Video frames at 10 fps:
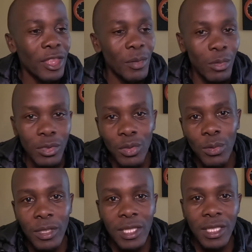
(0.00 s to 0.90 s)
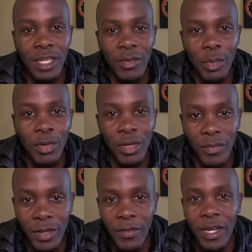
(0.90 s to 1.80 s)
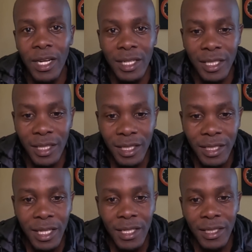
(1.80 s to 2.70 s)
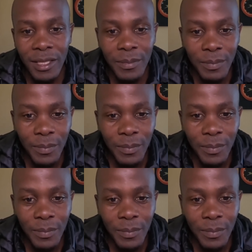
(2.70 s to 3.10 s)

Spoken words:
the most useless government you have ever had in this country.